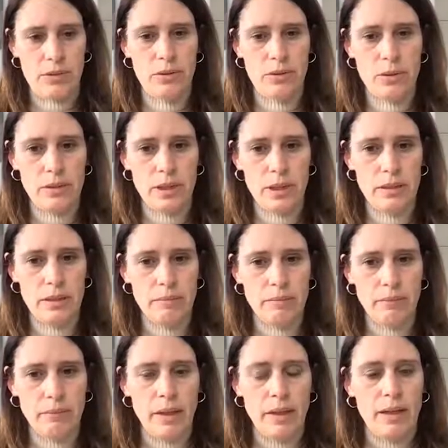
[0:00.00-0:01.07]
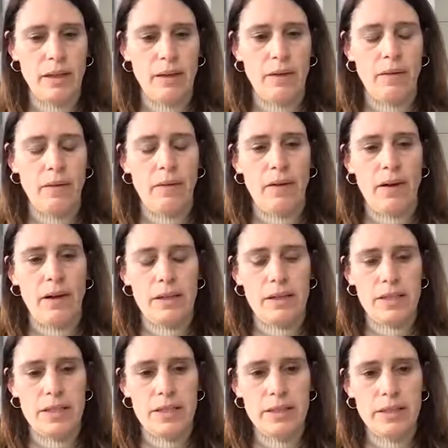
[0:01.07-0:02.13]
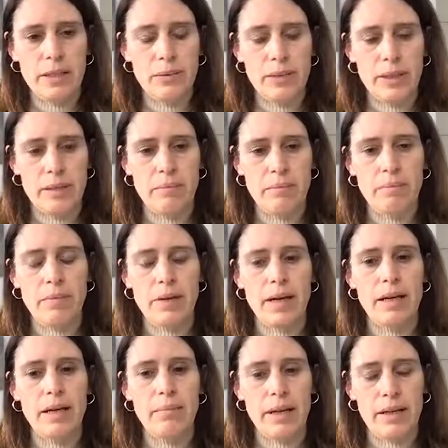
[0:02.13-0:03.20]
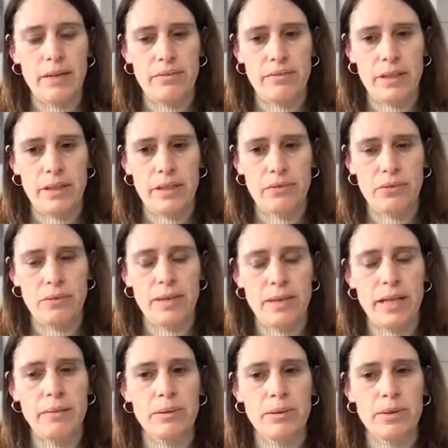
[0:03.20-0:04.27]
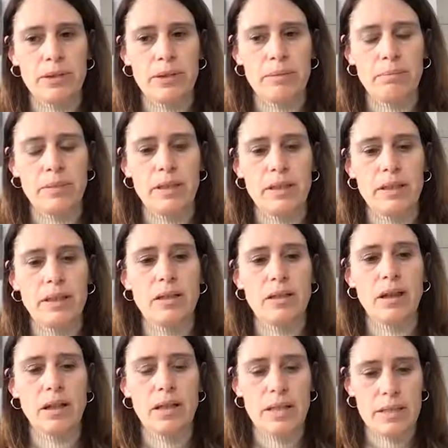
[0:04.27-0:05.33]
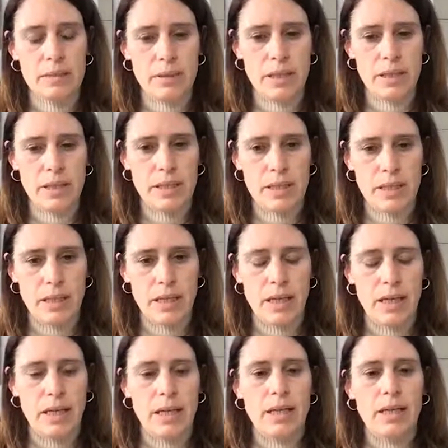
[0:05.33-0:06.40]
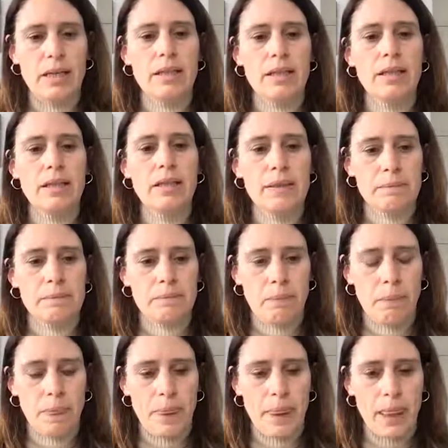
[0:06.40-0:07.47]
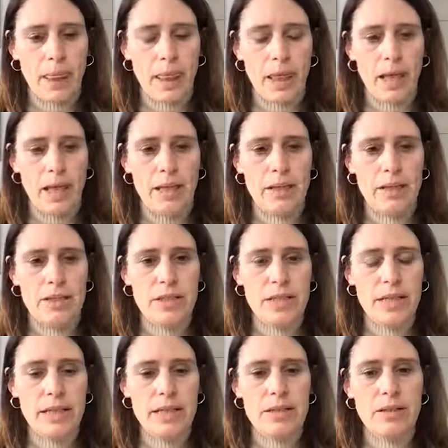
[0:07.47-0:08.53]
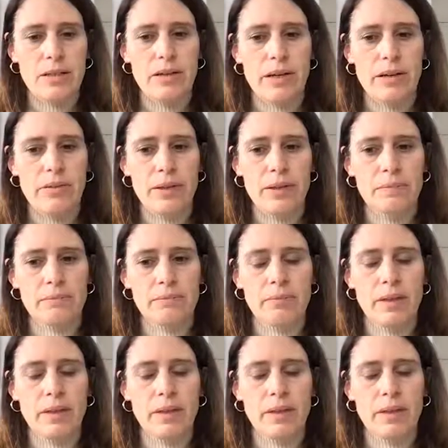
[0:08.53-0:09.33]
cohort, children had a benefit from Idebenone treatment in all aspects. The teens, however,